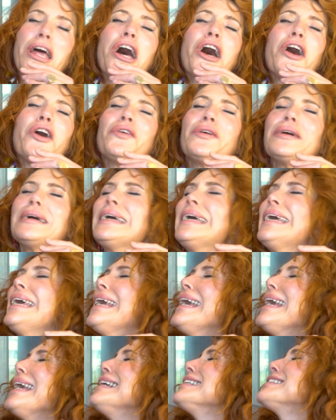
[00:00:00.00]
No,
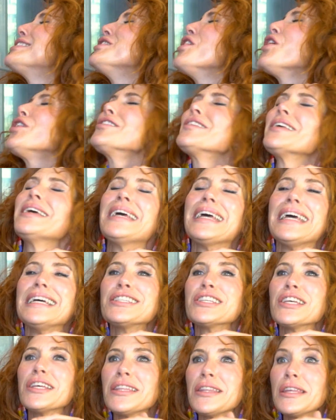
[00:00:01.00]
it's not.
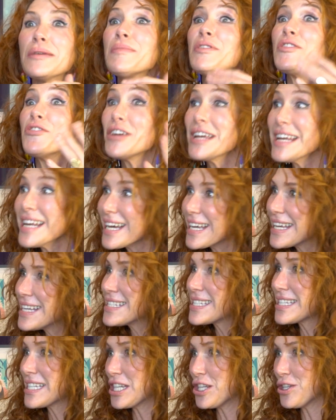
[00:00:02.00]
The Mirena
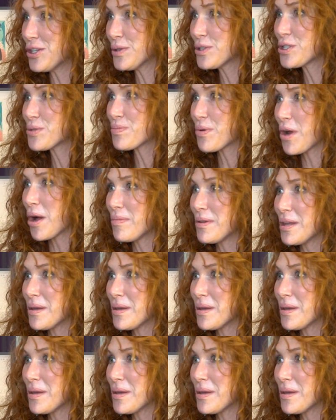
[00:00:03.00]
isn't a huge problem.